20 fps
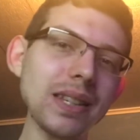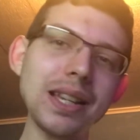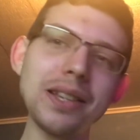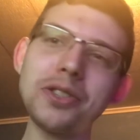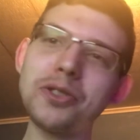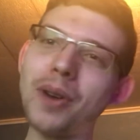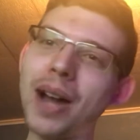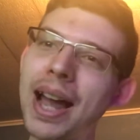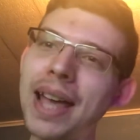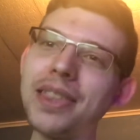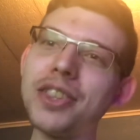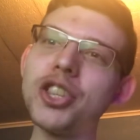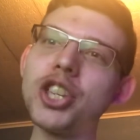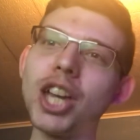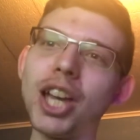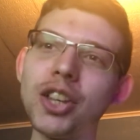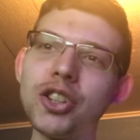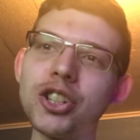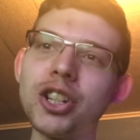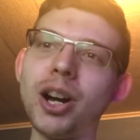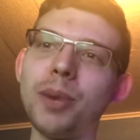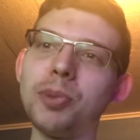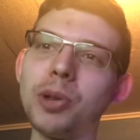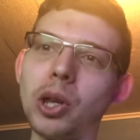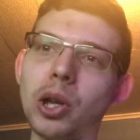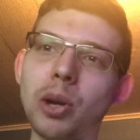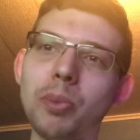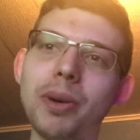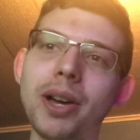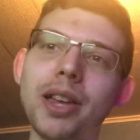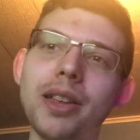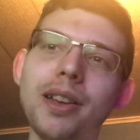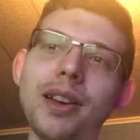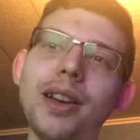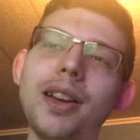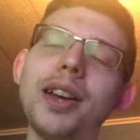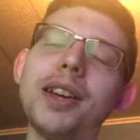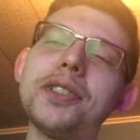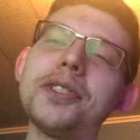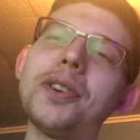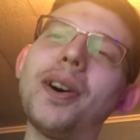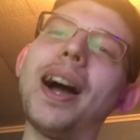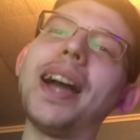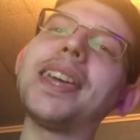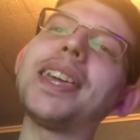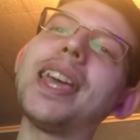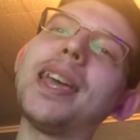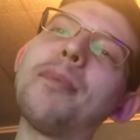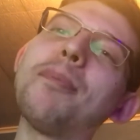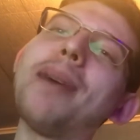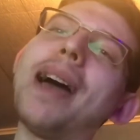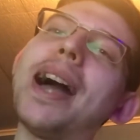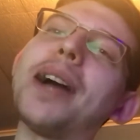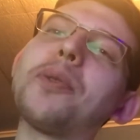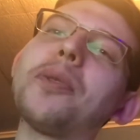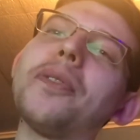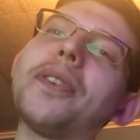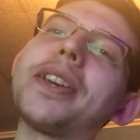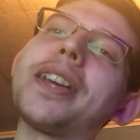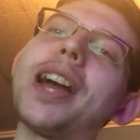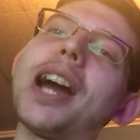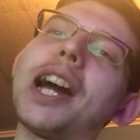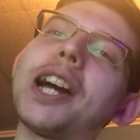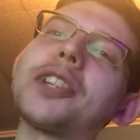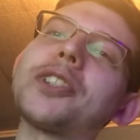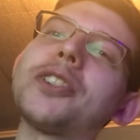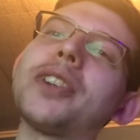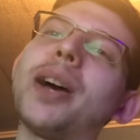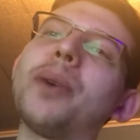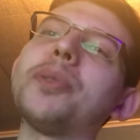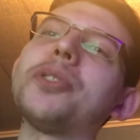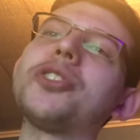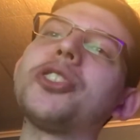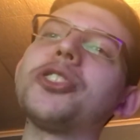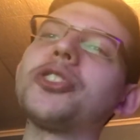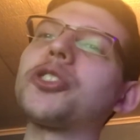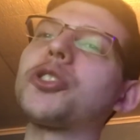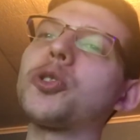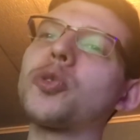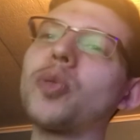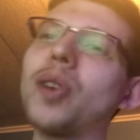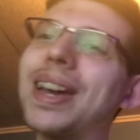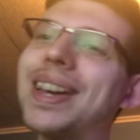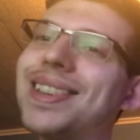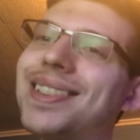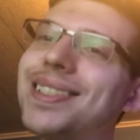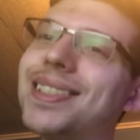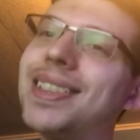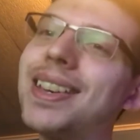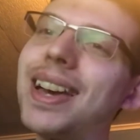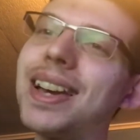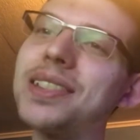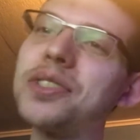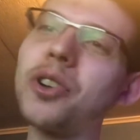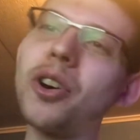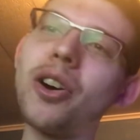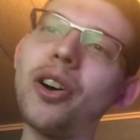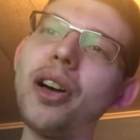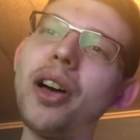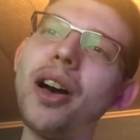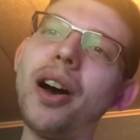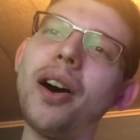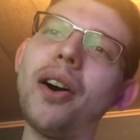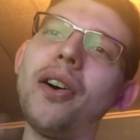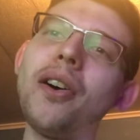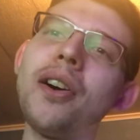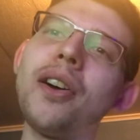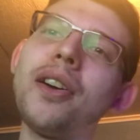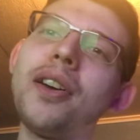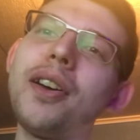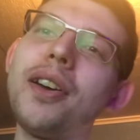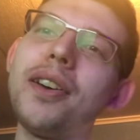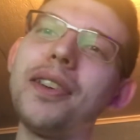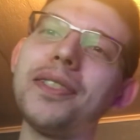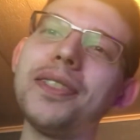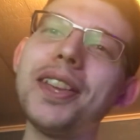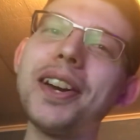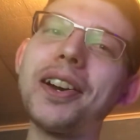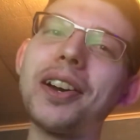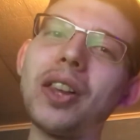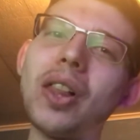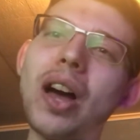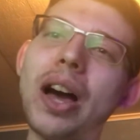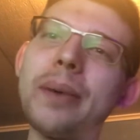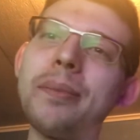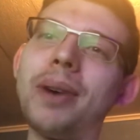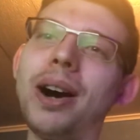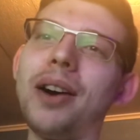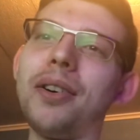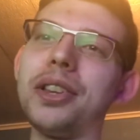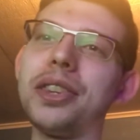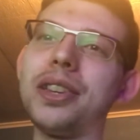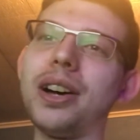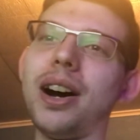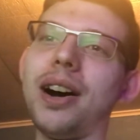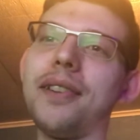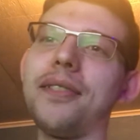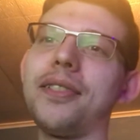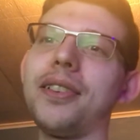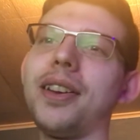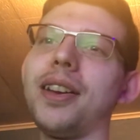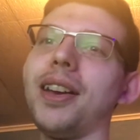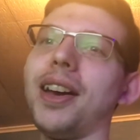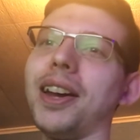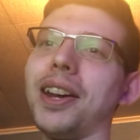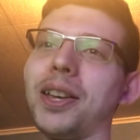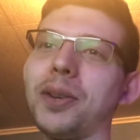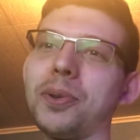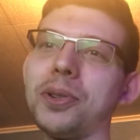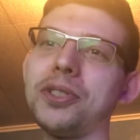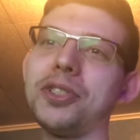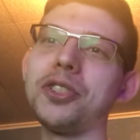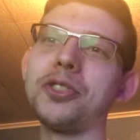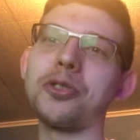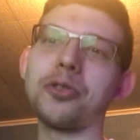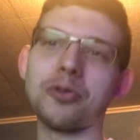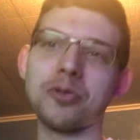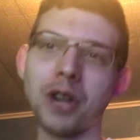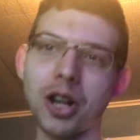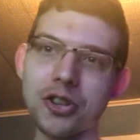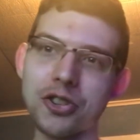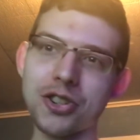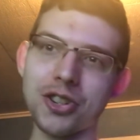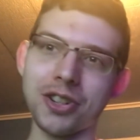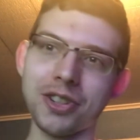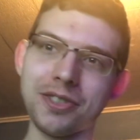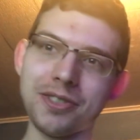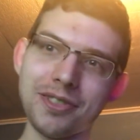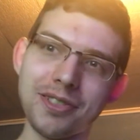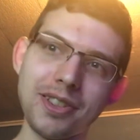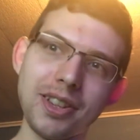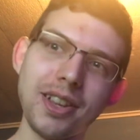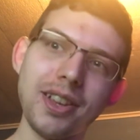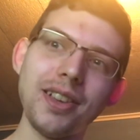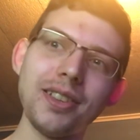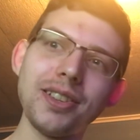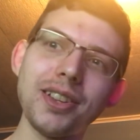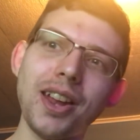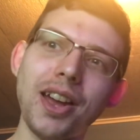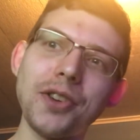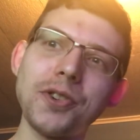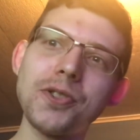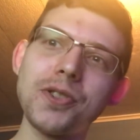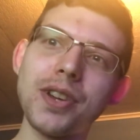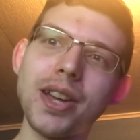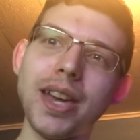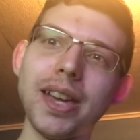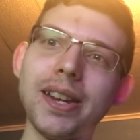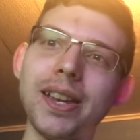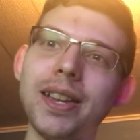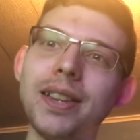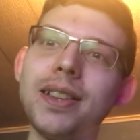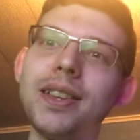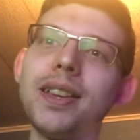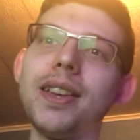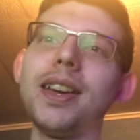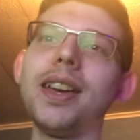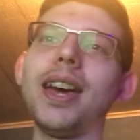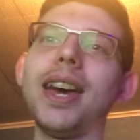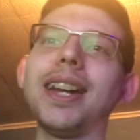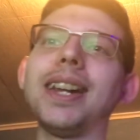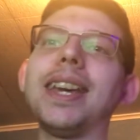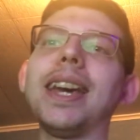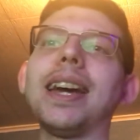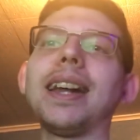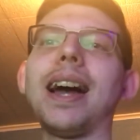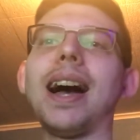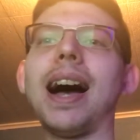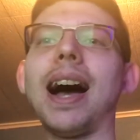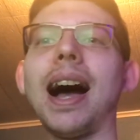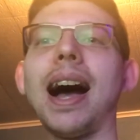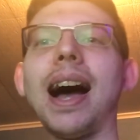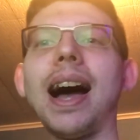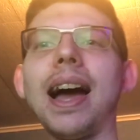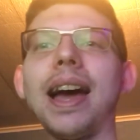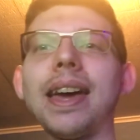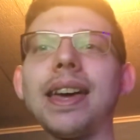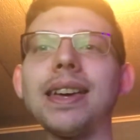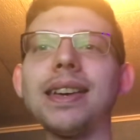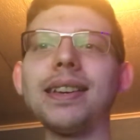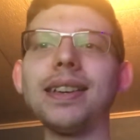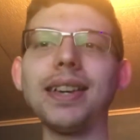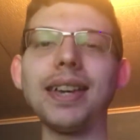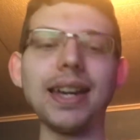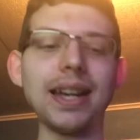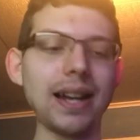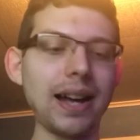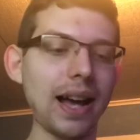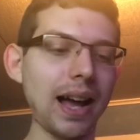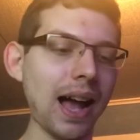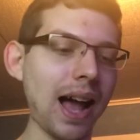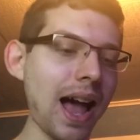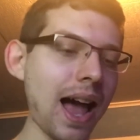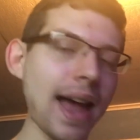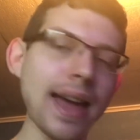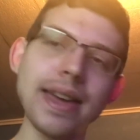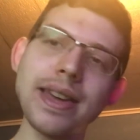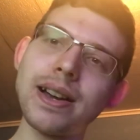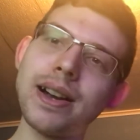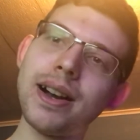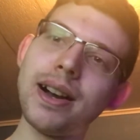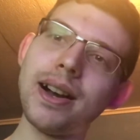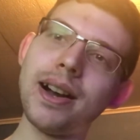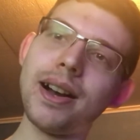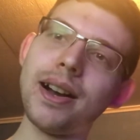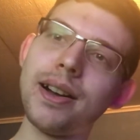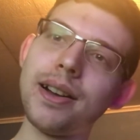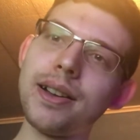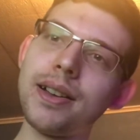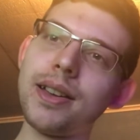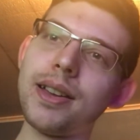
So I had to change it up a little bit. So I came back with a character that was just crazy as all hell, Nikolai Molotov, and he was this Russian that I created, and he had a high, like